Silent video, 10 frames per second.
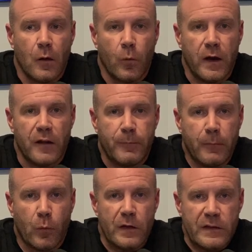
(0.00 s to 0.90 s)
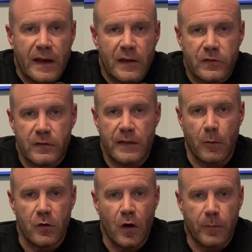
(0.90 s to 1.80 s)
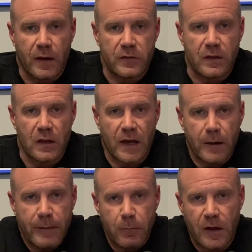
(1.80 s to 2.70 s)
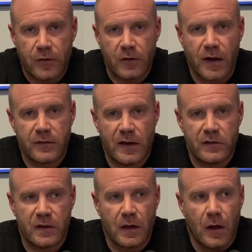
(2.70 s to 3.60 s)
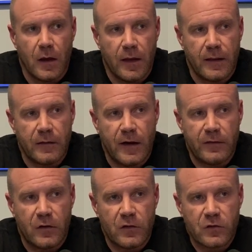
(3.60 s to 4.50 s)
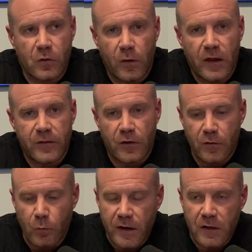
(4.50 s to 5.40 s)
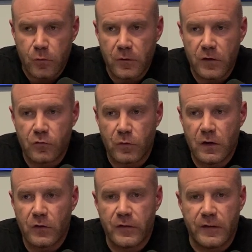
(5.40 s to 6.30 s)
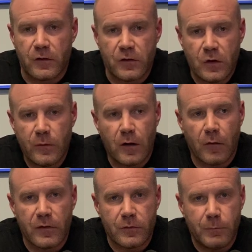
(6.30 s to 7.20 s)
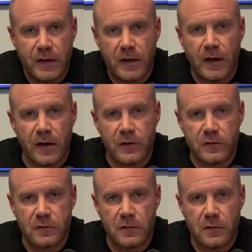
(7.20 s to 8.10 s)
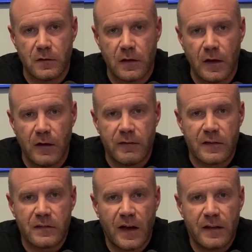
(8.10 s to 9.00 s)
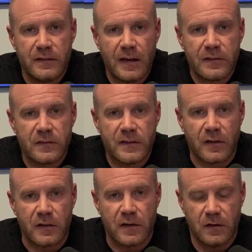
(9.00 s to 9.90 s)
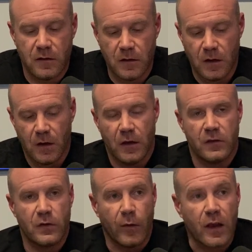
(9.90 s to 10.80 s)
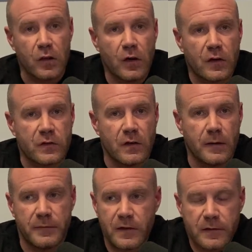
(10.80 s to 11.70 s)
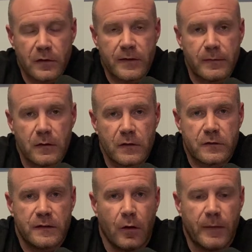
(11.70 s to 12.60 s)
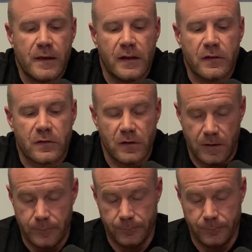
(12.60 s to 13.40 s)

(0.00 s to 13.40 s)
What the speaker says: When if people would test, they would know. But I see a lot of people out there not testing, and they're just going out there, they're running through these drills and they're doing all this BS that's not necessary. And so it looks good, but just because something looks good don't mean it is good.